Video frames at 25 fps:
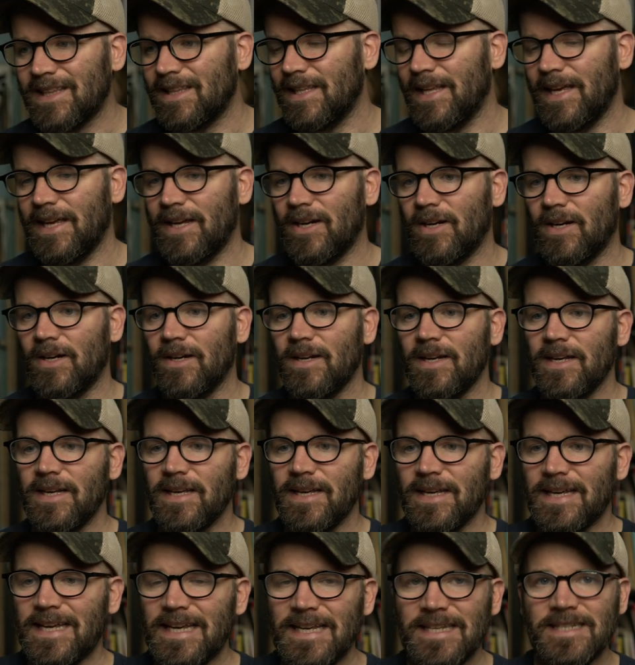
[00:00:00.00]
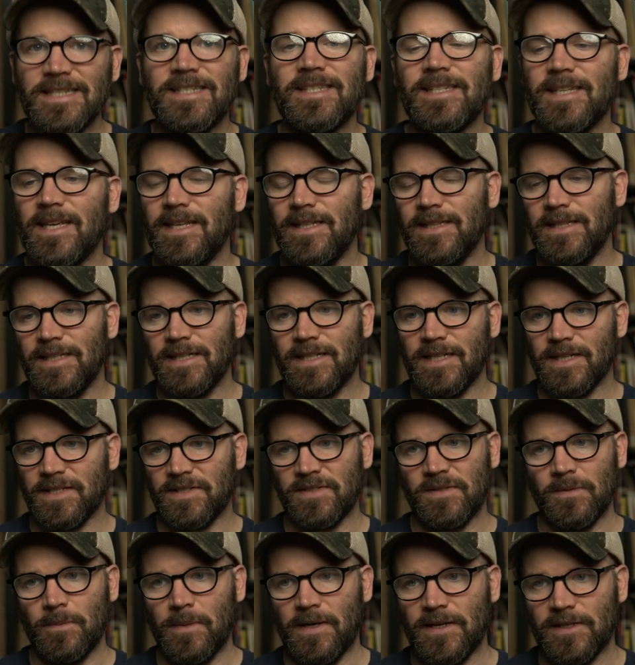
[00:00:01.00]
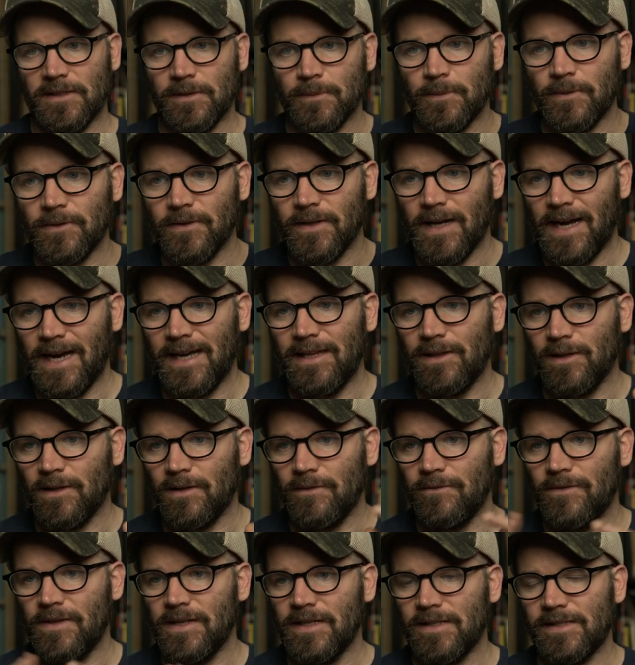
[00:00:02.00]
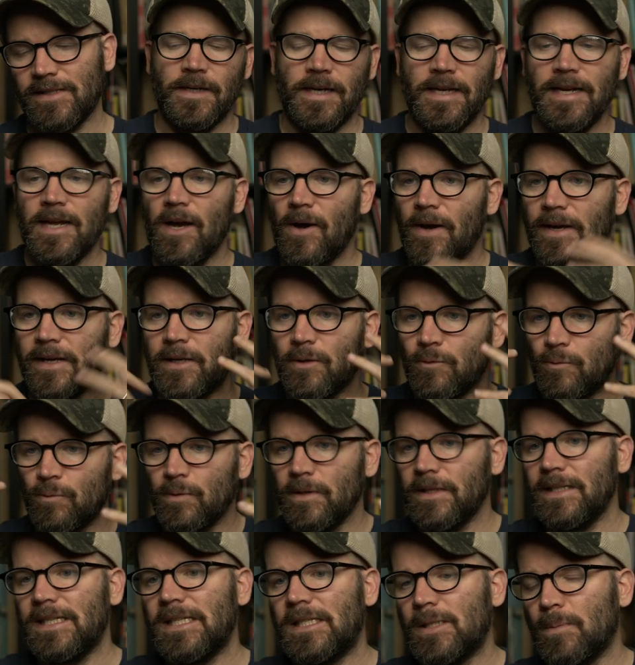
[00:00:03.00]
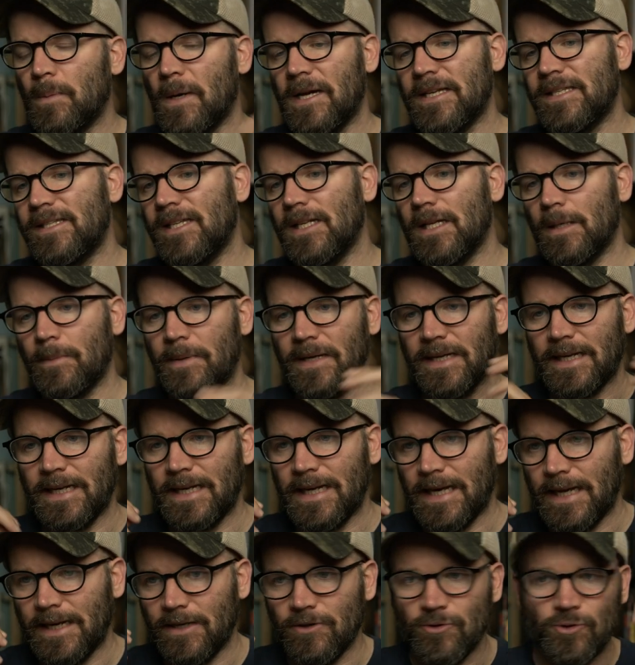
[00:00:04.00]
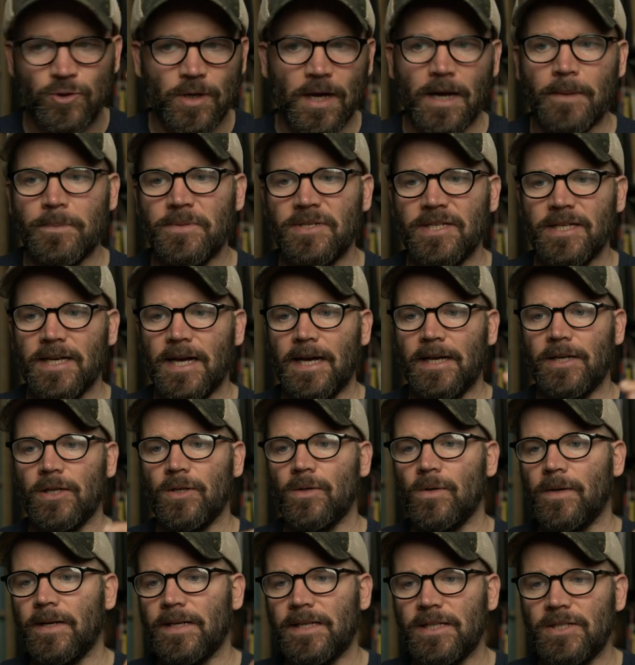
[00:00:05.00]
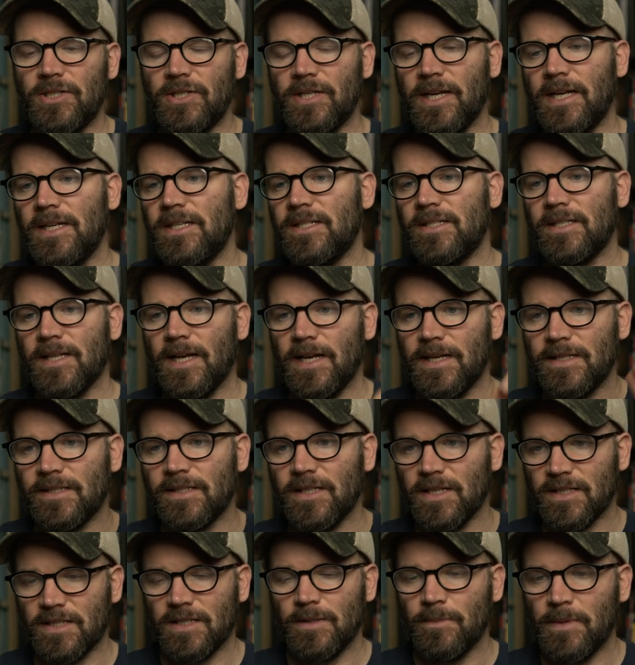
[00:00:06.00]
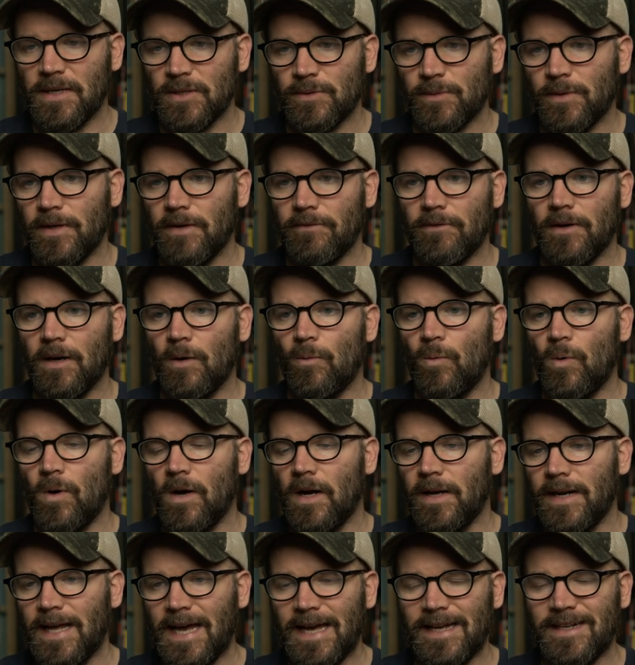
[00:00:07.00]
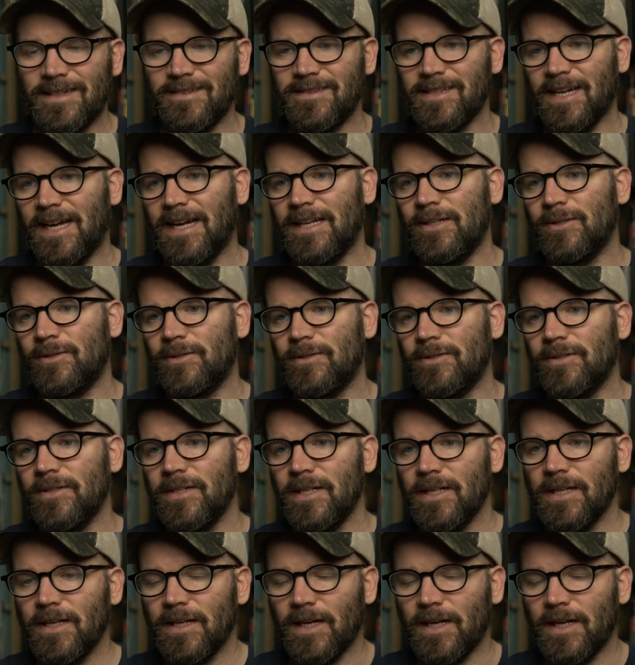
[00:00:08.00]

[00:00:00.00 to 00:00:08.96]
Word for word: layer, insanely customizable. I love this. And now I could really spice it up. I could add a drop shadow, I could change size, customize whatever I want, add a title